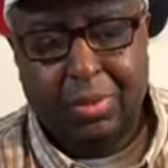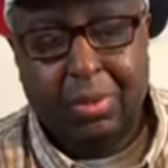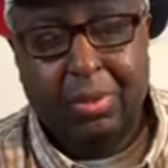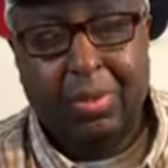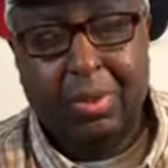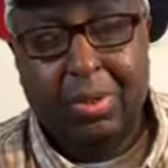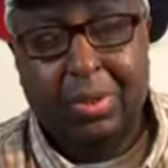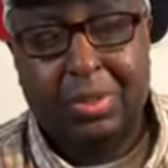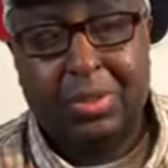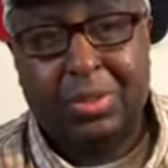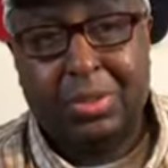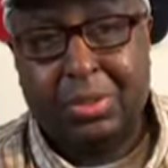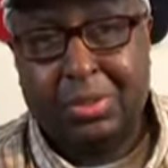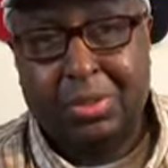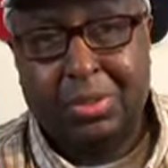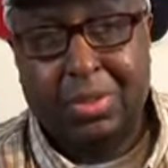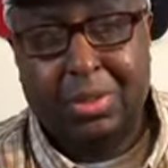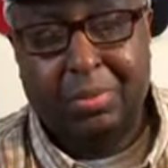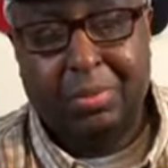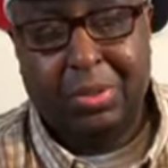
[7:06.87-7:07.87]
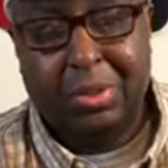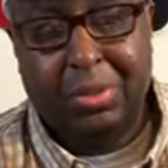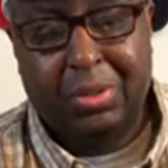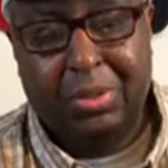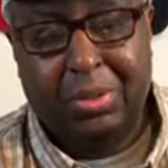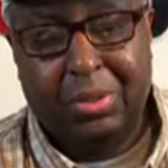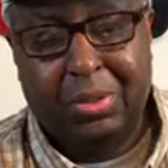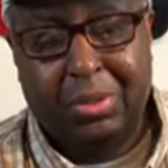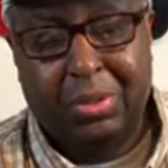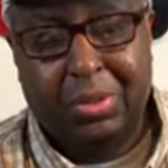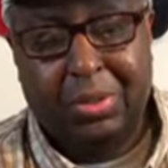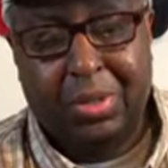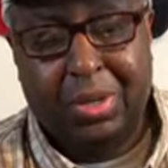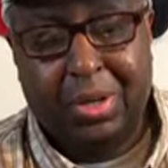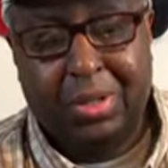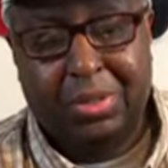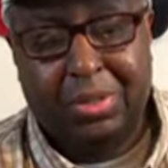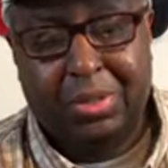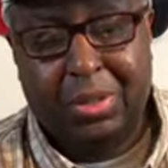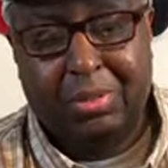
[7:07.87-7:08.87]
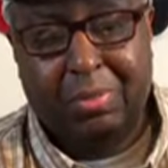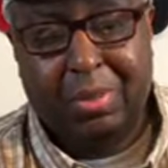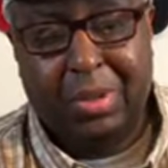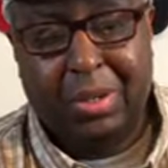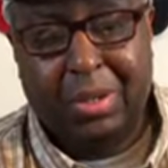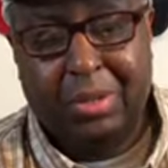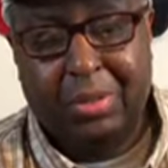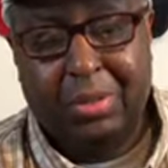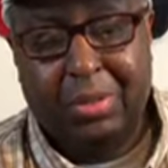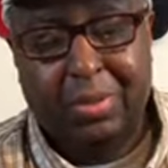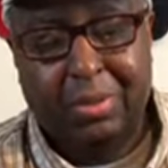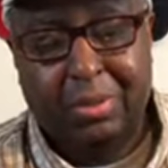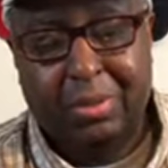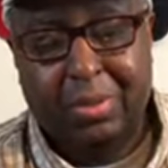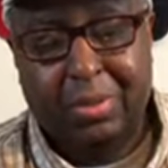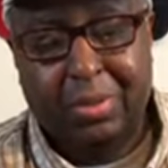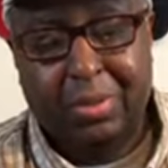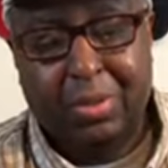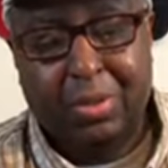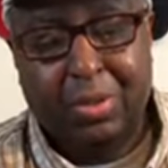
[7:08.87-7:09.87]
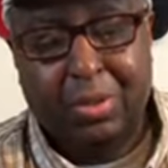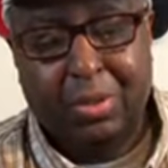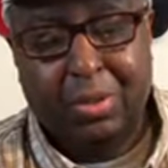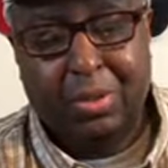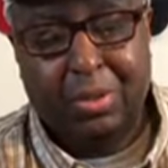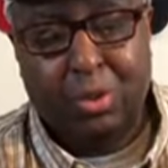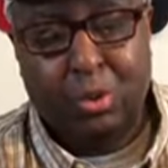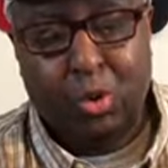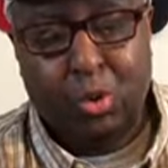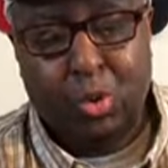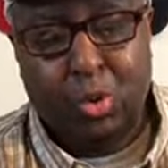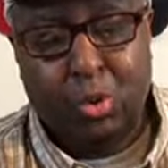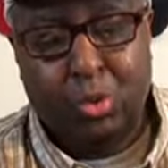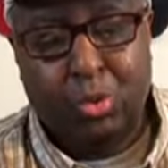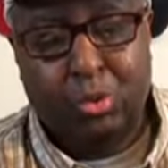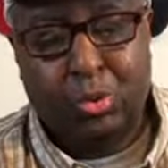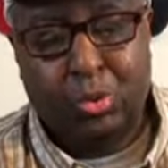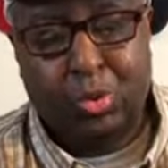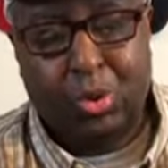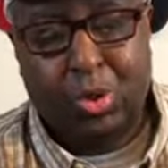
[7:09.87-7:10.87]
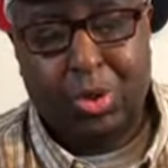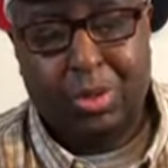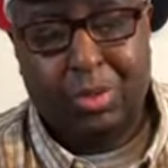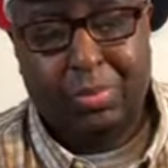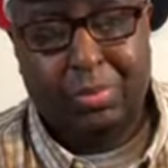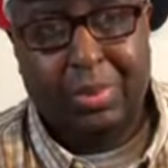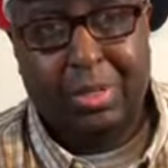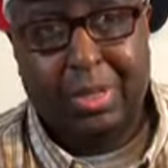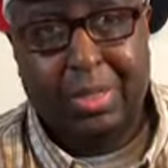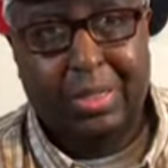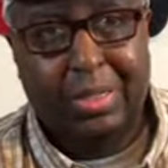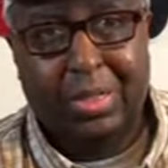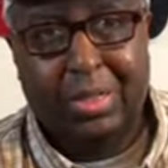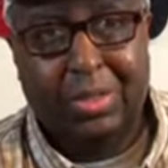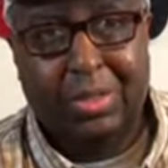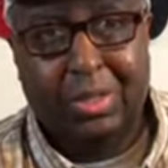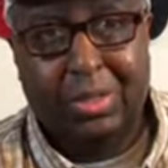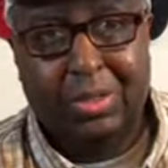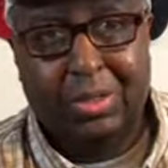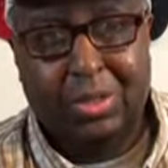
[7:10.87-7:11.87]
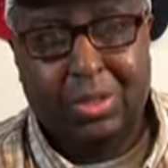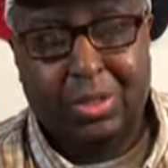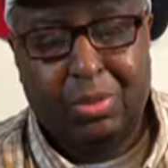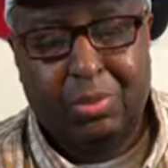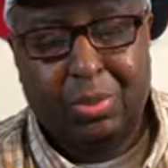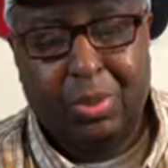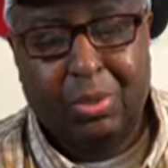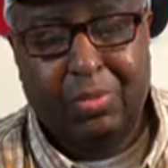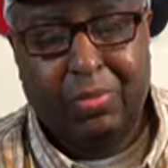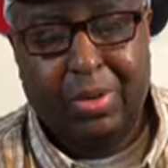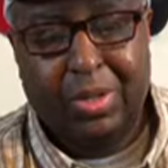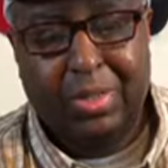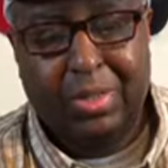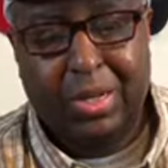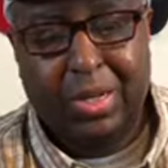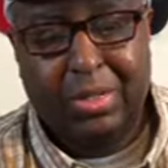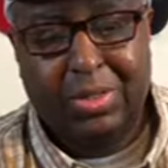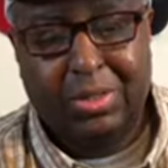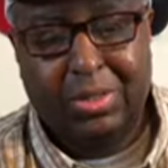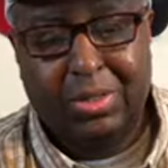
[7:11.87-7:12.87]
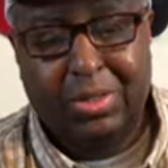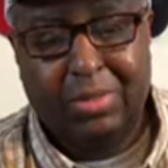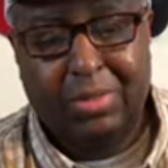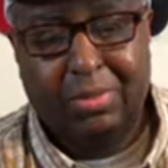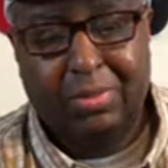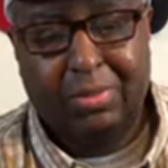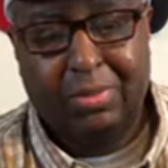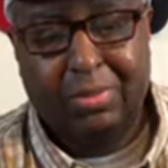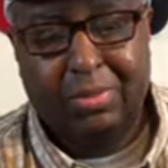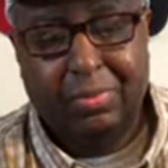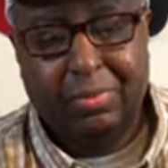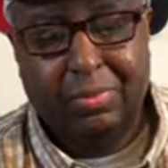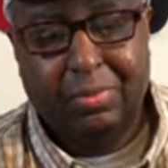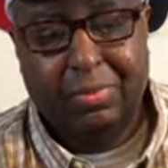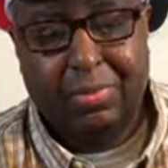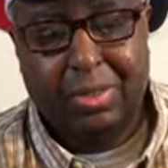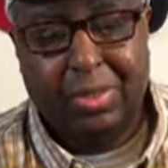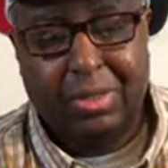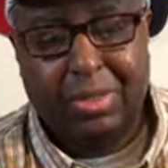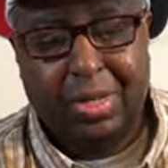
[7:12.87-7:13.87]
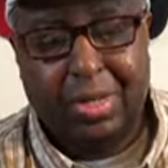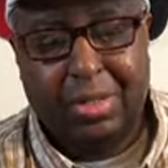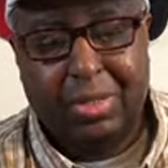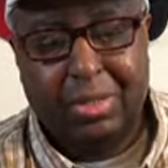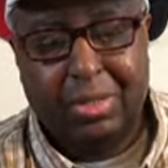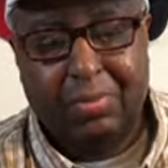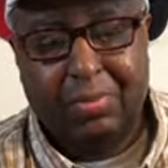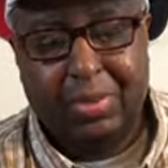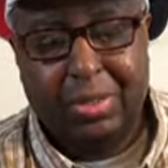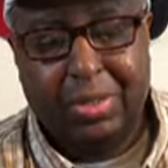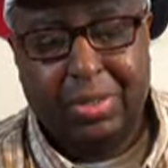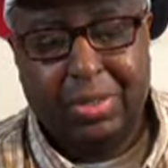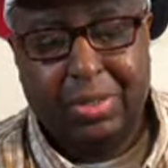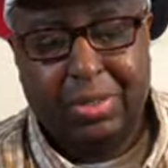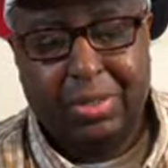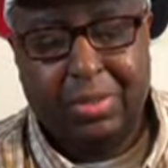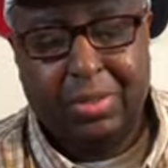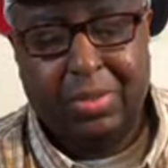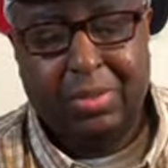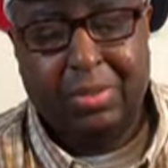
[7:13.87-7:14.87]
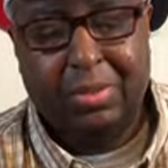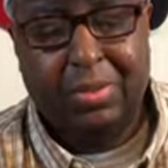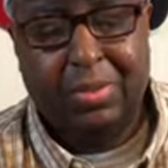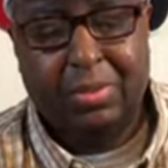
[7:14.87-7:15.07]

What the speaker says: This is going to be a good cigar. I just by the cold draw, it smelled fantastic. It tasted fantastic.